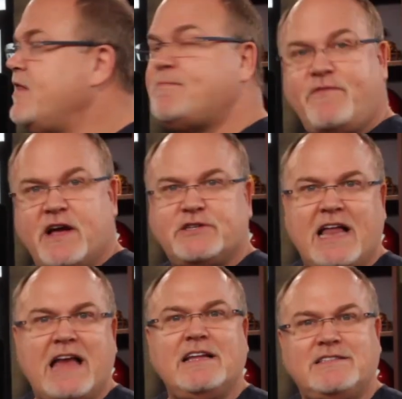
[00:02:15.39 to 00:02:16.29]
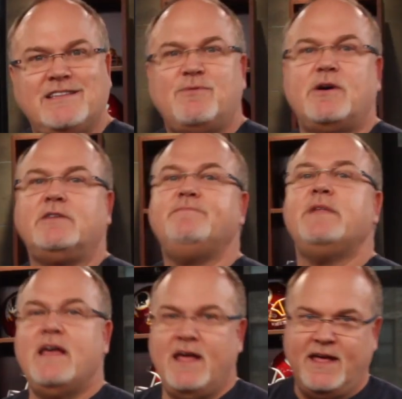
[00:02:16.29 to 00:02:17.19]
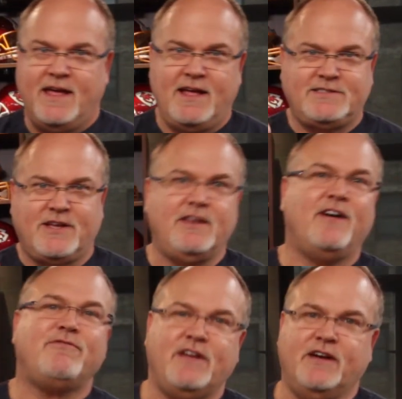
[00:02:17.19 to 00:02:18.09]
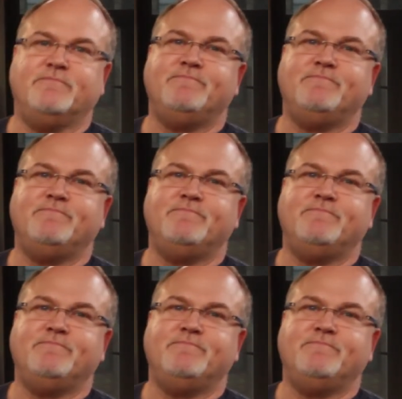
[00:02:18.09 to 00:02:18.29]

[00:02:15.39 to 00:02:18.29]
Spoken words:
the professional athletes in the world, it's good enough for you.